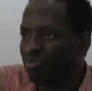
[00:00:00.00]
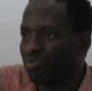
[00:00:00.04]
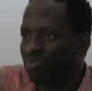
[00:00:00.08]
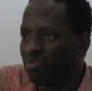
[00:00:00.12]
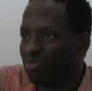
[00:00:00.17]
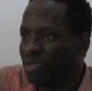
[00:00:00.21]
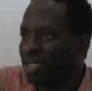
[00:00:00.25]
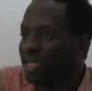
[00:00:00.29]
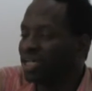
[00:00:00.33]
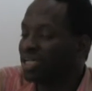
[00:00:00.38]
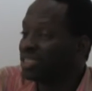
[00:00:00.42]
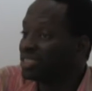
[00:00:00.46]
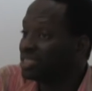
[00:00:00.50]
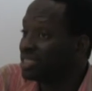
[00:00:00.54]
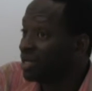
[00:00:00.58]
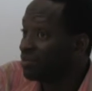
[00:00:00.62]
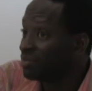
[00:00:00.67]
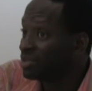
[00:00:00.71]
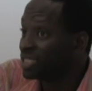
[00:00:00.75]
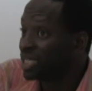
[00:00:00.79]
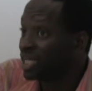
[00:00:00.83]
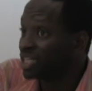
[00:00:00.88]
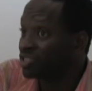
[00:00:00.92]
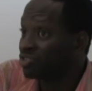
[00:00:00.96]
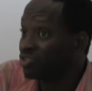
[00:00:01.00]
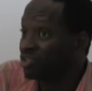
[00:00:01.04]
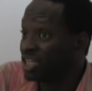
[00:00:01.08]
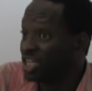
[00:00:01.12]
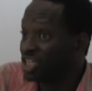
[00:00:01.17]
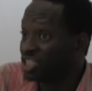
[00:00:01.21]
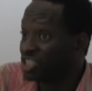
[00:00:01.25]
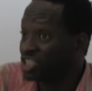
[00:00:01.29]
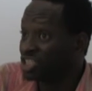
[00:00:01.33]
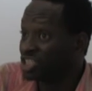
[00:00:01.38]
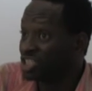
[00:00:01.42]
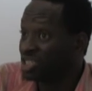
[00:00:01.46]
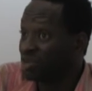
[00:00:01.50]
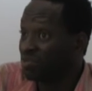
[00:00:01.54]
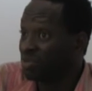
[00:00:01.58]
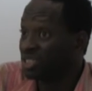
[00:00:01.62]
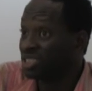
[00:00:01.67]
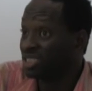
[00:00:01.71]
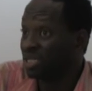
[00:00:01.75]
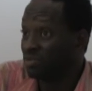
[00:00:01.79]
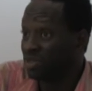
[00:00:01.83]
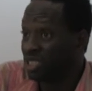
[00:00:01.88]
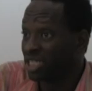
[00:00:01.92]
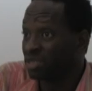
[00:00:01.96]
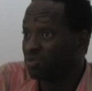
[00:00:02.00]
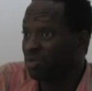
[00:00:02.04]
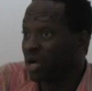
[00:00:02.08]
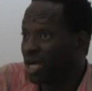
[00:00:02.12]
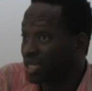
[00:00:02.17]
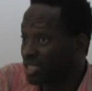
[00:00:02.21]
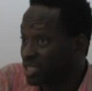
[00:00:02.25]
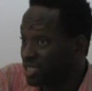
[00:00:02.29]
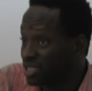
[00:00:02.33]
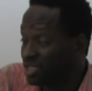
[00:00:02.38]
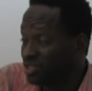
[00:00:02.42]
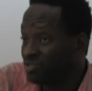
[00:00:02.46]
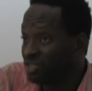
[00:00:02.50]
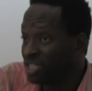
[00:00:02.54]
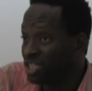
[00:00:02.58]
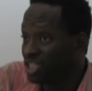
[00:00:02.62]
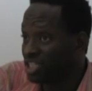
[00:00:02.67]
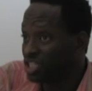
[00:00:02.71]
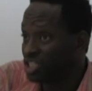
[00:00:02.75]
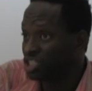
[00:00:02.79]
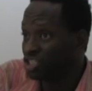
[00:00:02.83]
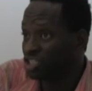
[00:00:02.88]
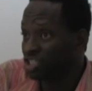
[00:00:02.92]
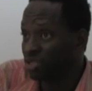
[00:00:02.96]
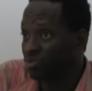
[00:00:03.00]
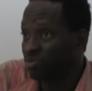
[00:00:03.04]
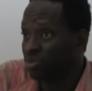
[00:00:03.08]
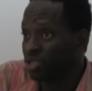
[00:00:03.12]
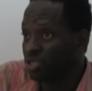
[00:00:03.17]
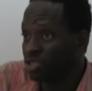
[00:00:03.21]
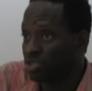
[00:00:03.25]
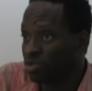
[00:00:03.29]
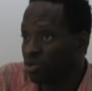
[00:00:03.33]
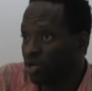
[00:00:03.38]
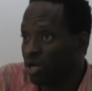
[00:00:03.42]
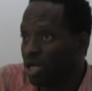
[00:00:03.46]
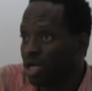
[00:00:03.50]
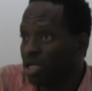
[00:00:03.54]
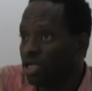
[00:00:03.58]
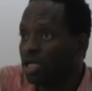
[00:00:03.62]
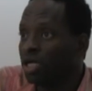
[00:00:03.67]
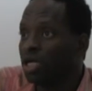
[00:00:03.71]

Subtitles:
being in a same-sex relationship, a same-sex practicing relationship, and so on.